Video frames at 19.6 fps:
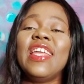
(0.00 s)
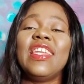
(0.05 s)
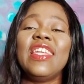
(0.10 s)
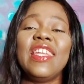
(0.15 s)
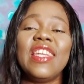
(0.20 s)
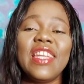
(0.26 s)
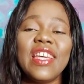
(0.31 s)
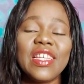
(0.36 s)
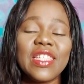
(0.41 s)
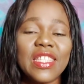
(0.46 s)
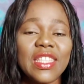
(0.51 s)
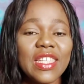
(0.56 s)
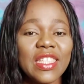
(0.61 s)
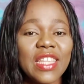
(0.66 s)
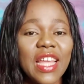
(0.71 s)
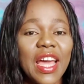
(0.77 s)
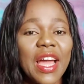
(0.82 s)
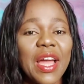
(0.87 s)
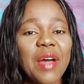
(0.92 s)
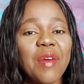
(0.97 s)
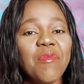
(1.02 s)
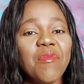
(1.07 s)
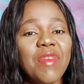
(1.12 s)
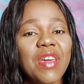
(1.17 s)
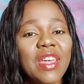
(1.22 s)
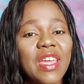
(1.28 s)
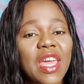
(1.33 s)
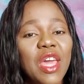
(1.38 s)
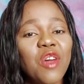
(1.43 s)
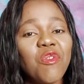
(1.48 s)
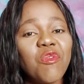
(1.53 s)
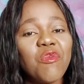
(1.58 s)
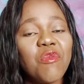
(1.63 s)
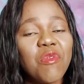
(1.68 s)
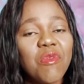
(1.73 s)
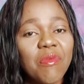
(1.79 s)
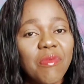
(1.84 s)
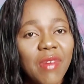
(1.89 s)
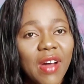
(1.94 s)
The next thing that can make a
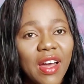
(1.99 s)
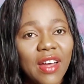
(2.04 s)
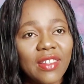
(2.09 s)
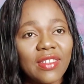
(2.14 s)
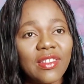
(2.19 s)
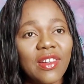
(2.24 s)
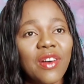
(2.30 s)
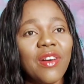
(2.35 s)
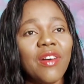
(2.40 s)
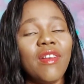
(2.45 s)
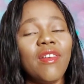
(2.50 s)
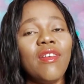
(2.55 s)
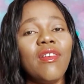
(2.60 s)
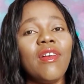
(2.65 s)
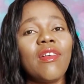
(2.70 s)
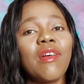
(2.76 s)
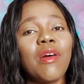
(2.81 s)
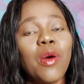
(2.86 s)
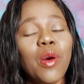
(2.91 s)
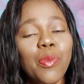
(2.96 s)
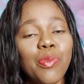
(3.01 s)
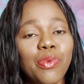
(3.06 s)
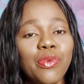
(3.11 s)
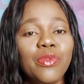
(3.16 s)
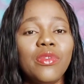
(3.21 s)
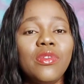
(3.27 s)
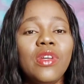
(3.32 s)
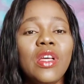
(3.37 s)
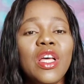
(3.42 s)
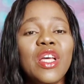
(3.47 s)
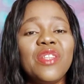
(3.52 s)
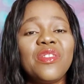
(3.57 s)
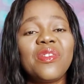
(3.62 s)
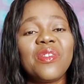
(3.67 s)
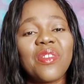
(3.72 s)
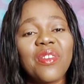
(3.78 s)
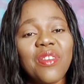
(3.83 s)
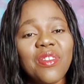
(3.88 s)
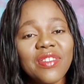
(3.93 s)
woman or couple
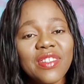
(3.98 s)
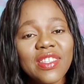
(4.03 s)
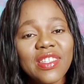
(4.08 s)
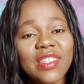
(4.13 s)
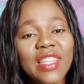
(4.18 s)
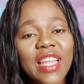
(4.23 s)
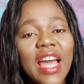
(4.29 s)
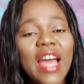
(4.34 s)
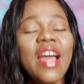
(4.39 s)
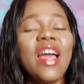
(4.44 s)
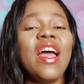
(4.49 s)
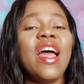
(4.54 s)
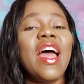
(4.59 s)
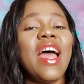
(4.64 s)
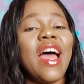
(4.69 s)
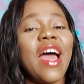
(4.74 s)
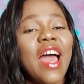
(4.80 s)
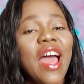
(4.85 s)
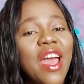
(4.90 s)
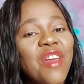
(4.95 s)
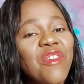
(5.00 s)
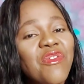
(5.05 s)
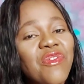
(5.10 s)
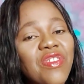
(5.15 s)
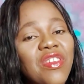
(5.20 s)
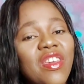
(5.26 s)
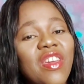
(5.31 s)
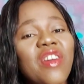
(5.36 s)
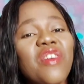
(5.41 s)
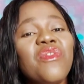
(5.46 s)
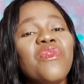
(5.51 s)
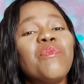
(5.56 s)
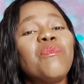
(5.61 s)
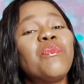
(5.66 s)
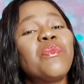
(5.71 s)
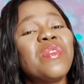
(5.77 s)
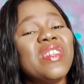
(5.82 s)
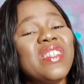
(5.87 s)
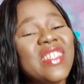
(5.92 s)
to consider IVF,
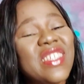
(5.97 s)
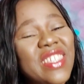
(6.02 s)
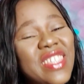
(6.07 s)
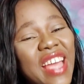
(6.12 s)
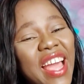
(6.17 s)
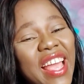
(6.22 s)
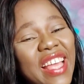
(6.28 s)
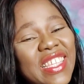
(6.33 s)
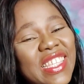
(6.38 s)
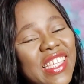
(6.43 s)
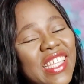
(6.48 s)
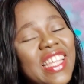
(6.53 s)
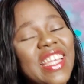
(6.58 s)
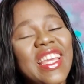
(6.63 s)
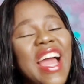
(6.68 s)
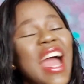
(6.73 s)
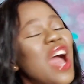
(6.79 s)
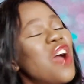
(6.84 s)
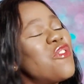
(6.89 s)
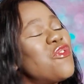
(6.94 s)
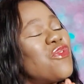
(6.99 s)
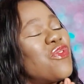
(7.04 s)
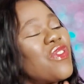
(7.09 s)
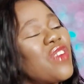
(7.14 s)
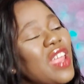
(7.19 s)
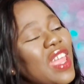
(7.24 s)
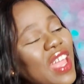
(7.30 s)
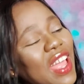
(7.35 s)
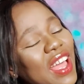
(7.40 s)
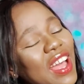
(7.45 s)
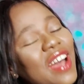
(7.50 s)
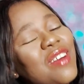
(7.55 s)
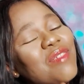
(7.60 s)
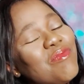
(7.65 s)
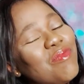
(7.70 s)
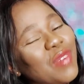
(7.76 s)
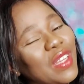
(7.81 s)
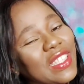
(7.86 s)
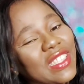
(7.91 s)
precisely
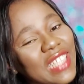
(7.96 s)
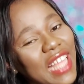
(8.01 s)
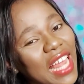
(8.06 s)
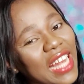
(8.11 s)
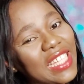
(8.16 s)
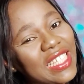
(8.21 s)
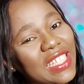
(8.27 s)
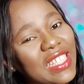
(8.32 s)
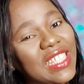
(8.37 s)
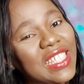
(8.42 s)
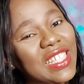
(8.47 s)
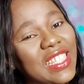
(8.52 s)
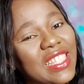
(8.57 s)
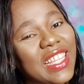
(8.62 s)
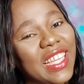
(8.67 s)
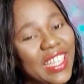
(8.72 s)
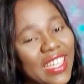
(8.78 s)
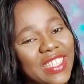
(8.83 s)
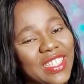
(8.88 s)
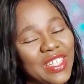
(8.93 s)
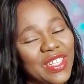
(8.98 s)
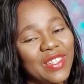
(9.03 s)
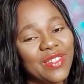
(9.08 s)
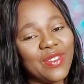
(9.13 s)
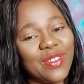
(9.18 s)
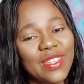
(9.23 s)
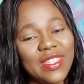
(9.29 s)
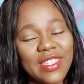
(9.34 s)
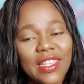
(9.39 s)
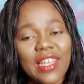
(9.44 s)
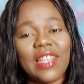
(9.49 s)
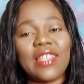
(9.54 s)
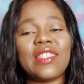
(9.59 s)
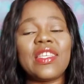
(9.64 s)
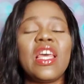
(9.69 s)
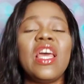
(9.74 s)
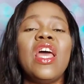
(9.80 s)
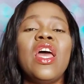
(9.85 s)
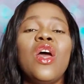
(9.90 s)
African mentality thing, you know, is
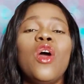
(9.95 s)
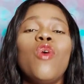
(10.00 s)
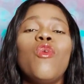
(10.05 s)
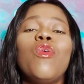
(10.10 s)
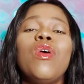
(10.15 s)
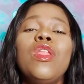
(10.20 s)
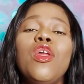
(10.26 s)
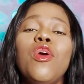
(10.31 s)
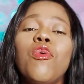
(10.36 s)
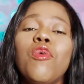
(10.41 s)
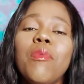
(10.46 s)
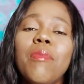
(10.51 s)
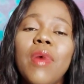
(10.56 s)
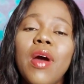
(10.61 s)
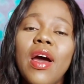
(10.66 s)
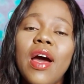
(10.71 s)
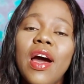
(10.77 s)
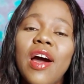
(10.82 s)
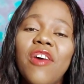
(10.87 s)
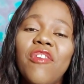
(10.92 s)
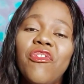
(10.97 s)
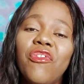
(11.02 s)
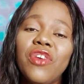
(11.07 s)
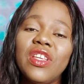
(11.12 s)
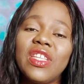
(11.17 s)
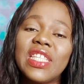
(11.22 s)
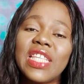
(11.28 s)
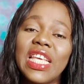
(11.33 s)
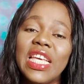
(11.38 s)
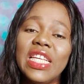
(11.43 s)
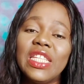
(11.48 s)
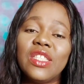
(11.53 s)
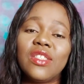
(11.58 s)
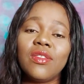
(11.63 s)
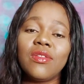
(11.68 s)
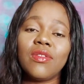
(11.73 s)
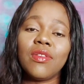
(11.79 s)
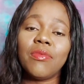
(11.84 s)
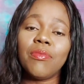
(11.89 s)
that when a woman have first
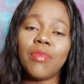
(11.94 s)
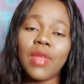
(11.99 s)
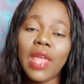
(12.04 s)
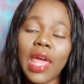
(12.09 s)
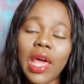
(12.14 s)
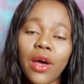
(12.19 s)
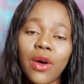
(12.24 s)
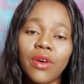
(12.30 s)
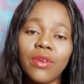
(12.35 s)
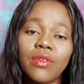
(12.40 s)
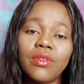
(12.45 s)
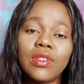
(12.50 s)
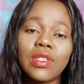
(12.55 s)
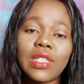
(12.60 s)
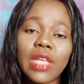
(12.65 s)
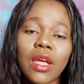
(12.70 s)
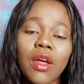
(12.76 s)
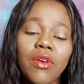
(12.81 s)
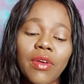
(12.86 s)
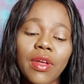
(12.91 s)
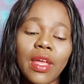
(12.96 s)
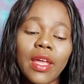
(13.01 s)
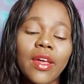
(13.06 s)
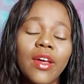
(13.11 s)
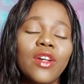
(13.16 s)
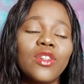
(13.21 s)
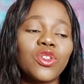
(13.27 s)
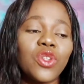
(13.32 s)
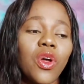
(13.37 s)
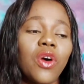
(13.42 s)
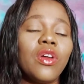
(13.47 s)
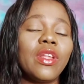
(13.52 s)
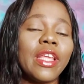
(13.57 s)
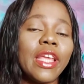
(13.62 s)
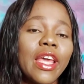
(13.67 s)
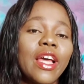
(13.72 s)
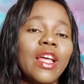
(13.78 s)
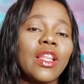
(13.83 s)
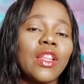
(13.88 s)
kid, girl, second girl,
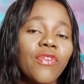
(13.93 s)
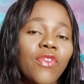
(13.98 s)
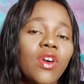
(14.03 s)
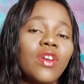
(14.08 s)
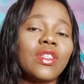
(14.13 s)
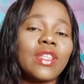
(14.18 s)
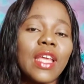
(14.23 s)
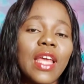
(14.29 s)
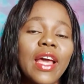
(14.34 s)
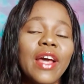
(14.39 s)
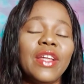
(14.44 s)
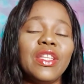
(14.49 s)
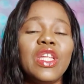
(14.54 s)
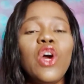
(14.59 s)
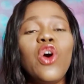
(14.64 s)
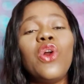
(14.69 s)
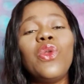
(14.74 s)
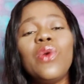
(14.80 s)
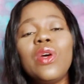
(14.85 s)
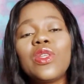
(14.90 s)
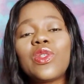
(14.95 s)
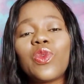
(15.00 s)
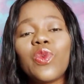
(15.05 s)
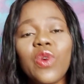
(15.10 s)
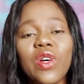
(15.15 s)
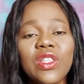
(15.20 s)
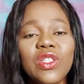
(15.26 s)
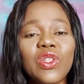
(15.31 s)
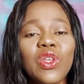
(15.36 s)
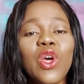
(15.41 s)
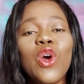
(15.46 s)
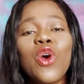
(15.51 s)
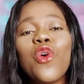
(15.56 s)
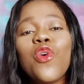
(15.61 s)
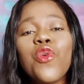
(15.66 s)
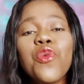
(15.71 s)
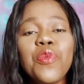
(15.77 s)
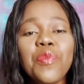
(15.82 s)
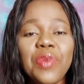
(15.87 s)
third girl, fourth girl, they always want
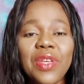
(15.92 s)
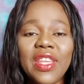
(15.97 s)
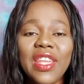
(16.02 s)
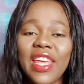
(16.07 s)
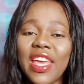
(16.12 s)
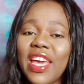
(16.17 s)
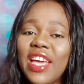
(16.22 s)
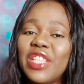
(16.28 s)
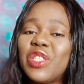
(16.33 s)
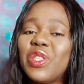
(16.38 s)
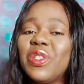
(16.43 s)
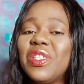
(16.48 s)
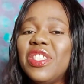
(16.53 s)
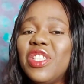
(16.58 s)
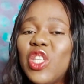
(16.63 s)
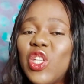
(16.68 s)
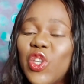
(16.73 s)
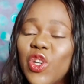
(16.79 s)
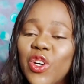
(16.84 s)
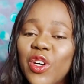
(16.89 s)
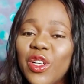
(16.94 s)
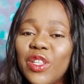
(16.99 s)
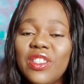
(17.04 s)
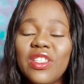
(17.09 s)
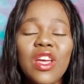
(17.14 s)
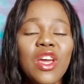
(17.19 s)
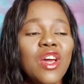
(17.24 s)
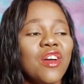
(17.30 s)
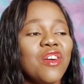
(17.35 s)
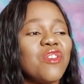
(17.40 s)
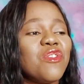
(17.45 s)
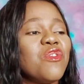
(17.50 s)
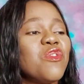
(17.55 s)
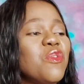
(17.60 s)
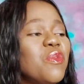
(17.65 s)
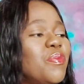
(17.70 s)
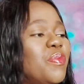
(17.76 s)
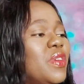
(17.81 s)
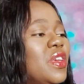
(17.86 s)
who will be the heir to the throne,
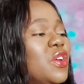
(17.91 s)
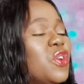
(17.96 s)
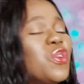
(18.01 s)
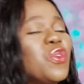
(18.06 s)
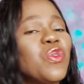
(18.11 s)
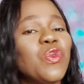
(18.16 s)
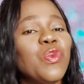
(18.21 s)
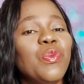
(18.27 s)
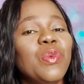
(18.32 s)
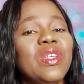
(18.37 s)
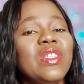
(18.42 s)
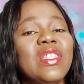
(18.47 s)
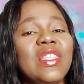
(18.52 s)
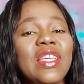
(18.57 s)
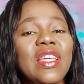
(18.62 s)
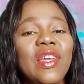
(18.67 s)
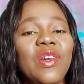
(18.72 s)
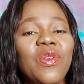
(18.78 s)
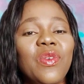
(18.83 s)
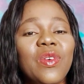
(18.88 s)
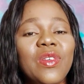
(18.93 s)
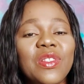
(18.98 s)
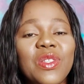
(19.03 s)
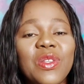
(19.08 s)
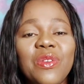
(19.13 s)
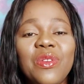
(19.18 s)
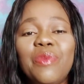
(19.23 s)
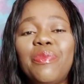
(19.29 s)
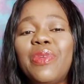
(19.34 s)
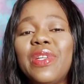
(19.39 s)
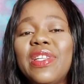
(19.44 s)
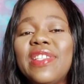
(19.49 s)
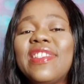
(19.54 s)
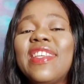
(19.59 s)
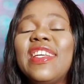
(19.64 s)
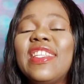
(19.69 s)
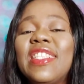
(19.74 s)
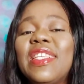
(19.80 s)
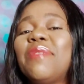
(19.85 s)
who will be the one to
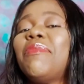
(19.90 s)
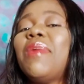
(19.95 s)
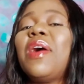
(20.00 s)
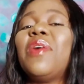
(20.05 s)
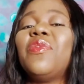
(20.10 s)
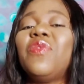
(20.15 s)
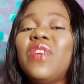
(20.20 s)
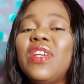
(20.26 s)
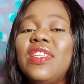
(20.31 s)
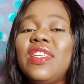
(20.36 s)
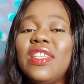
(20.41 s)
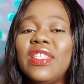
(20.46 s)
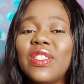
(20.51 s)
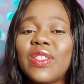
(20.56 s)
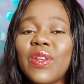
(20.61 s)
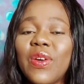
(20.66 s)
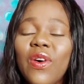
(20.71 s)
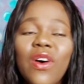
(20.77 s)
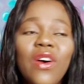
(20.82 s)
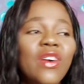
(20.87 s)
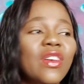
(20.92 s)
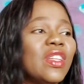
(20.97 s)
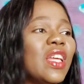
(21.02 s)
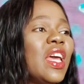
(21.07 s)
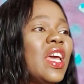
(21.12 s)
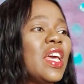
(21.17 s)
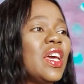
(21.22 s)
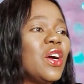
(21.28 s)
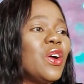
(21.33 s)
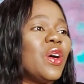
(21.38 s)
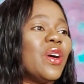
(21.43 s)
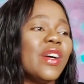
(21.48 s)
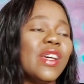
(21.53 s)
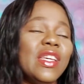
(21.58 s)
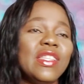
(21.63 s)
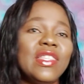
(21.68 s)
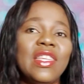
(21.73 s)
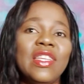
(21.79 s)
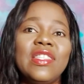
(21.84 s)
represent the man when he's gone, or
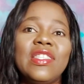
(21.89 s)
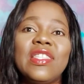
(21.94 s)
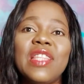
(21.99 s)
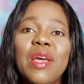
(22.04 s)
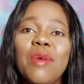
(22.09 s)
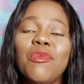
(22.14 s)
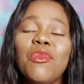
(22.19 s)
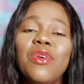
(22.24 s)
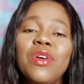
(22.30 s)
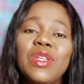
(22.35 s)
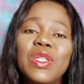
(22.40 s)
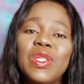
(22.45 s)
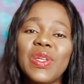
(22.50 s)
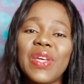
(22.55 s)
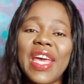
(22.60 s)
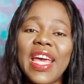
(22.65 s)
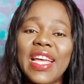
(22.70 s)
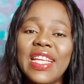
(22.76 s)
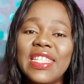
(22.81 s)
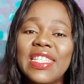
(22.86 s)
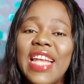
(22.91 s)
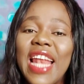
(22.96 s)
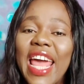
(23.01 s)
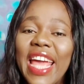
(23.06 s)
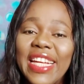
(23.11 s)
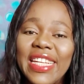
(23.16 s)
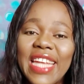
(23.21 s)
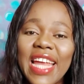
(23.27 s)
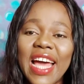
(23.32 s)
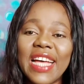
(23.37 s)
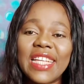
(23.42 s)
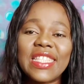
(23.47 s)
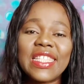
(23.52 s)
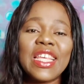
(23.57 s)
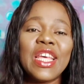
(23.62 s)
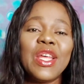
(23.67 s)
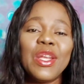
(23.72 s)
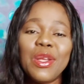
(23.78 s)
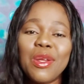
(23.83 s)
is his name going to end like
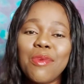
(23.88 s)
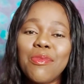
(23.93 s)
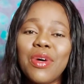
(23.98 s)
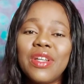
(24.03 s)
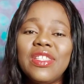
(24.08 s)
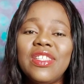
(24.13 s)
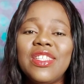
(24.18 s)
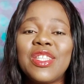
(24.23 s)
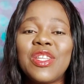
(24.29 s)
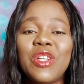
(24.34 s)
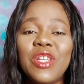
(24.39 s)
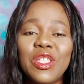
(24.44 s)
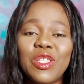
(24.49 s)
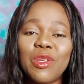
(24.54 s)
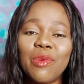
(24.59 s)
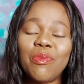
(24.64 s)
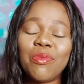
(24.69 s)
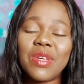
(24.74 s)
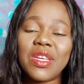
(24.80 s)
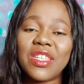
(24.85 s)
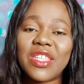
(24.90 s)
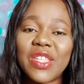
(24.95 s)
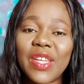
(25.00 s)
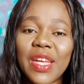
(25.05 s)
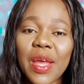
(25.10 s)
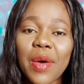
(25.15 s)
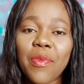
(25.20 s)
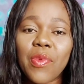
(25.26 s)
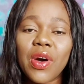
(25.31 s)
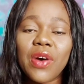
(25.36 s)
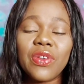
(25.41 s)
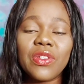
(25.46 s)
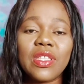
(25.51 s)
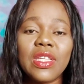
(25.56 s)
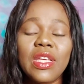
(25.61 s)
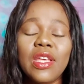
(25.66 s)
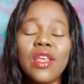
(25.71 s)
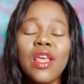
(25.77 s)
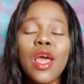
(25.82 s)
that? Nobody is going to mention about
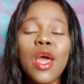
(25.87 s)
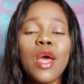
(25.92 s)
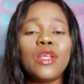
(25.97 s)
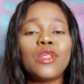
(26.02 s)
him.